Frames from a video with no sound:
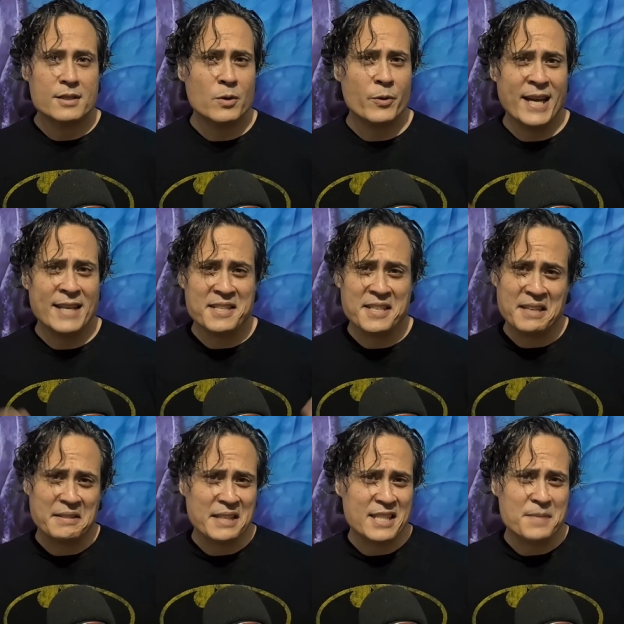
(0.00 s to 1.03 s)
So that's
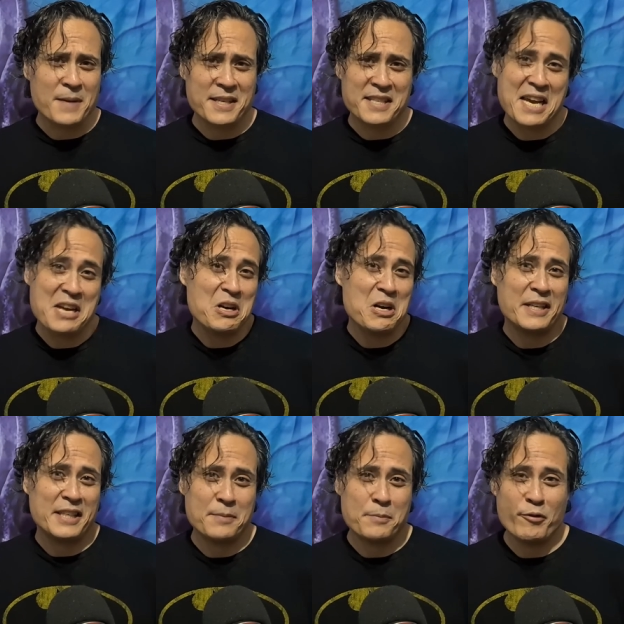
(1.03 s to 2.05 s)
it. That's my take
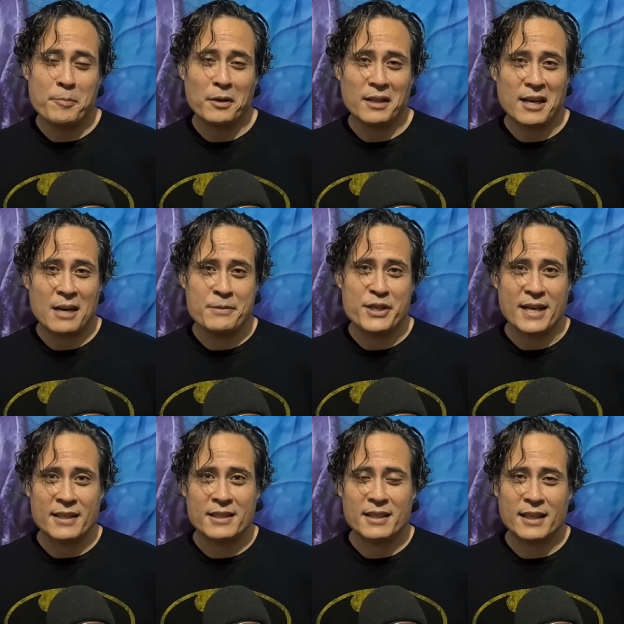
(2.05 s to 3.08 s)
on Immovable
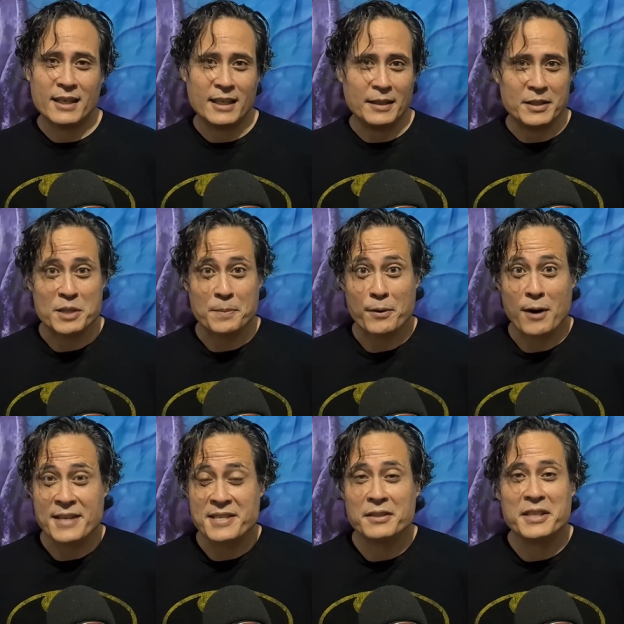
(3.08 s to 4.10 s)
Object, a
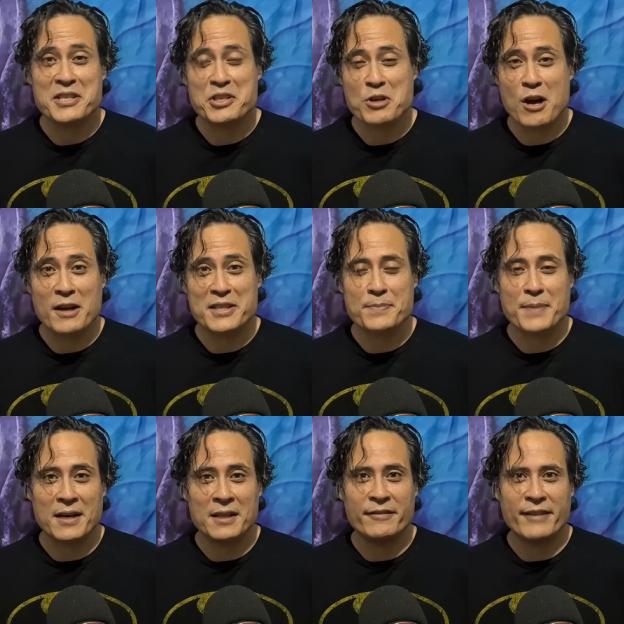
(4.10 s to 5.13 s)
surprisingly strong
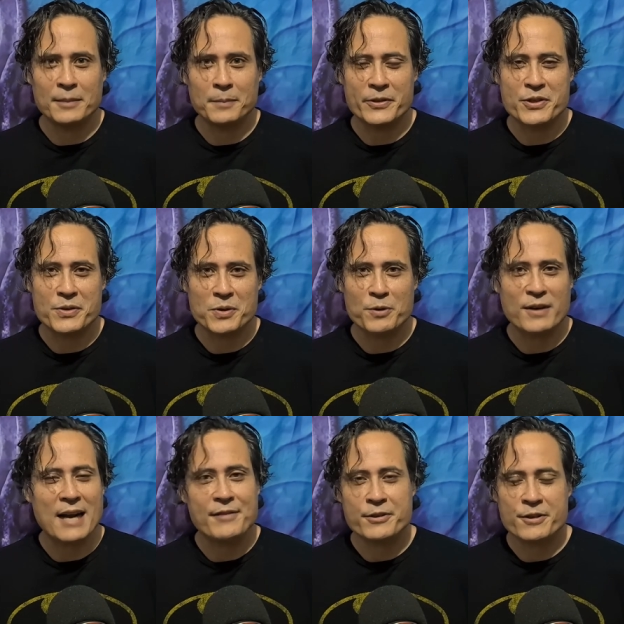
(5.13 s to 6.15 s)
spell available to
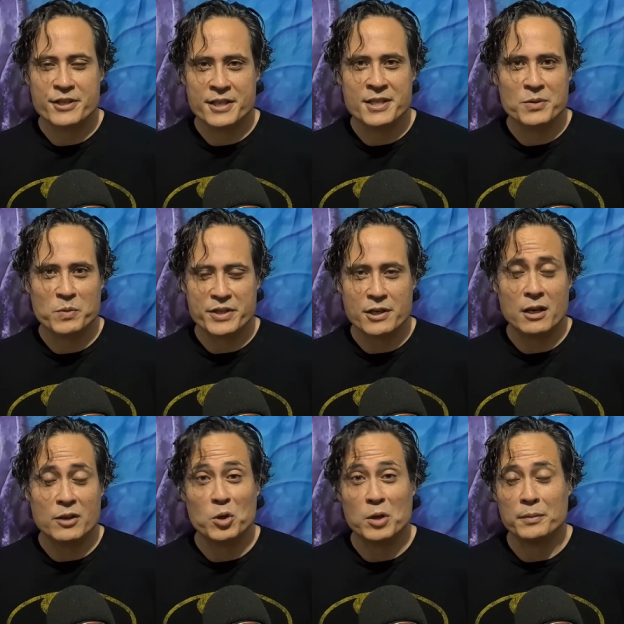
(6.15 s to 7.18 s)
Graviturgists, which
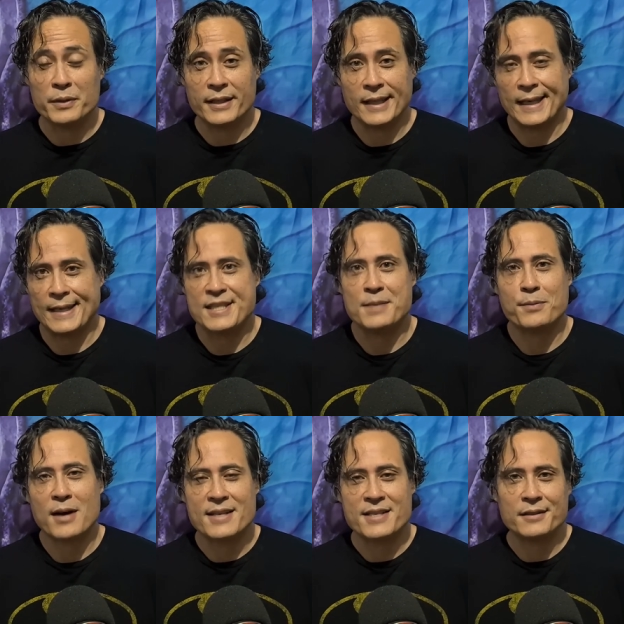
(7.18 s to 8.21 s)
are normally a
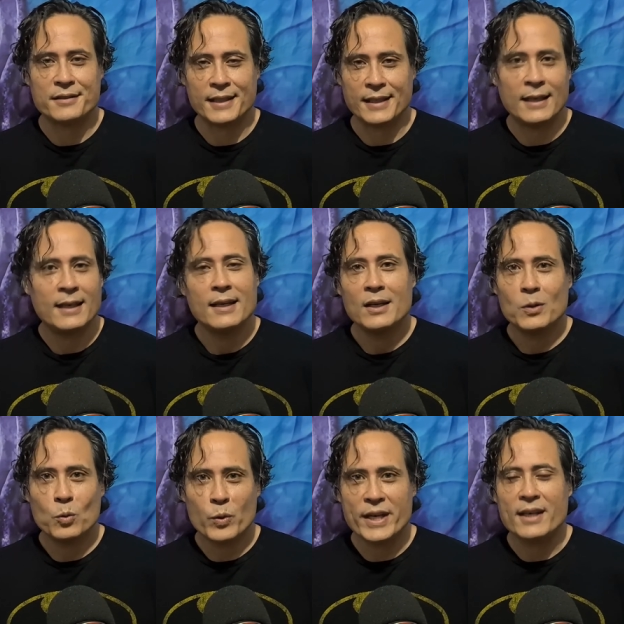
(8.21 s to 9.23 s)
surprisingly
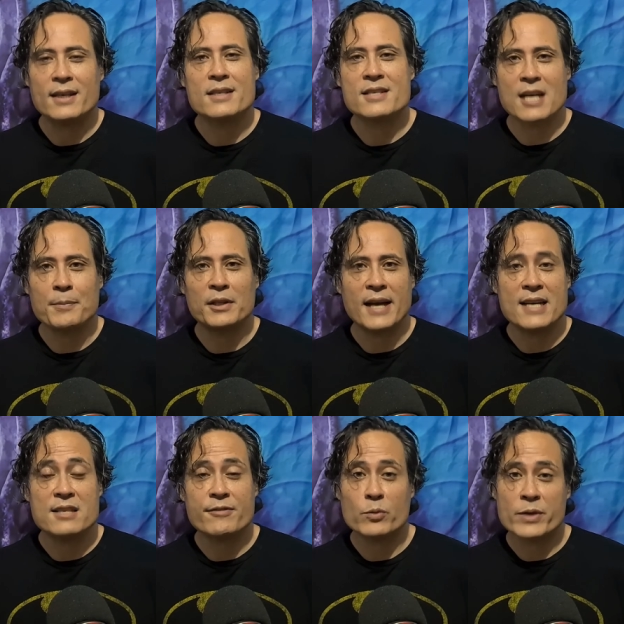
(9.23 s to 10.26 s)
weak
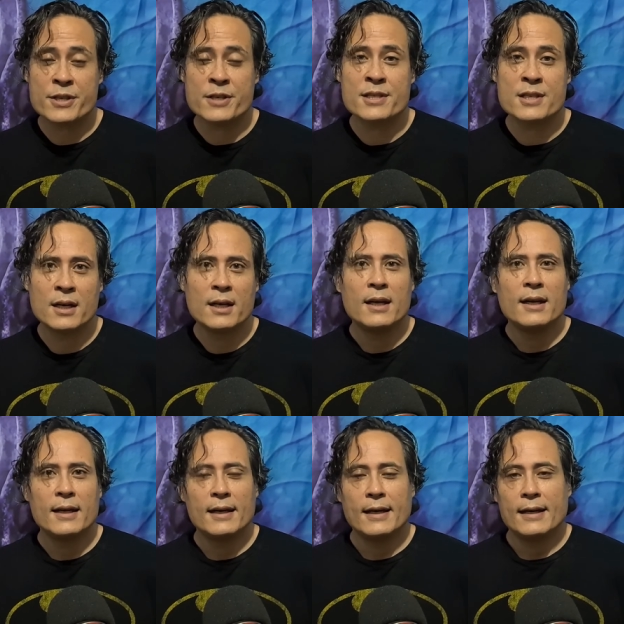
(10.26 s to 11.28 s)
subclass for wizards.
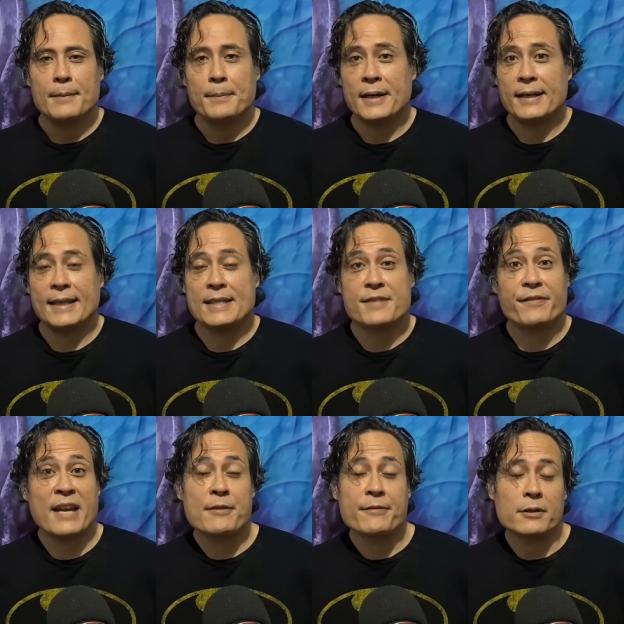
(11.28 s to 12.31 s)
But it's
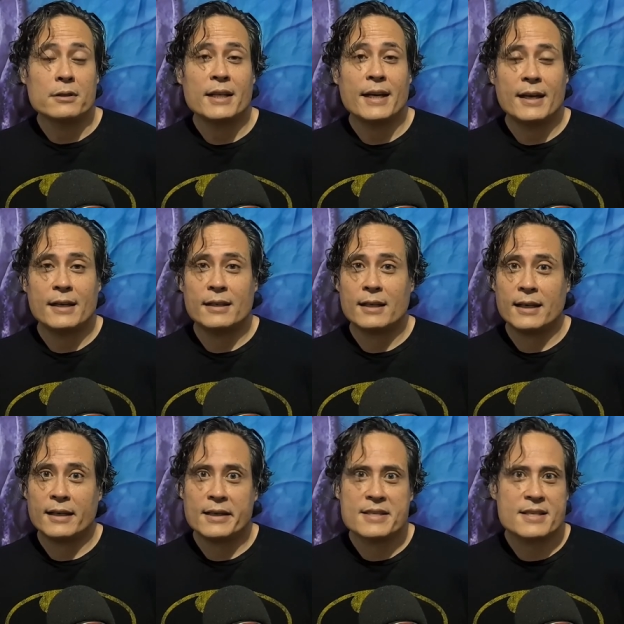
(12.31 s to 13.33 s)
flavorful, and
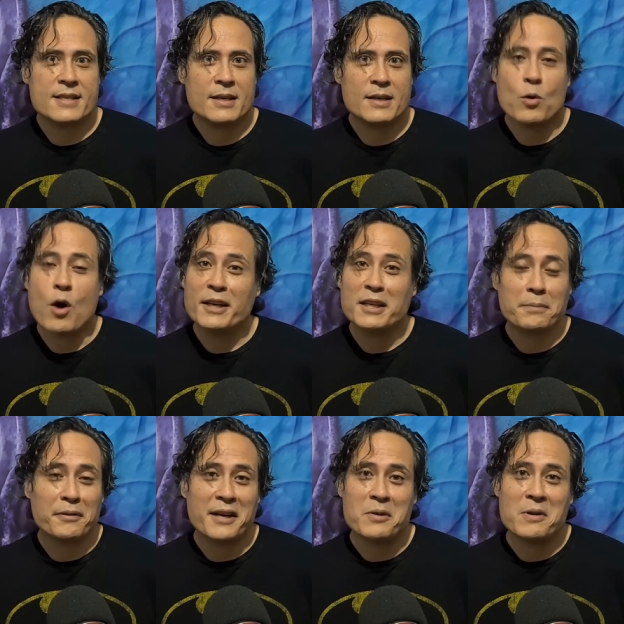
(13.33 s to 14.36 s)
I can see wanting to
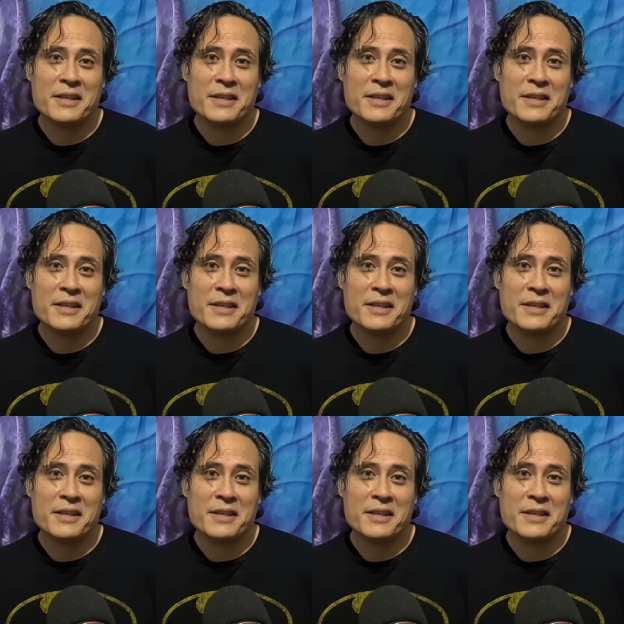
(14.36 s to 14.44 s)
play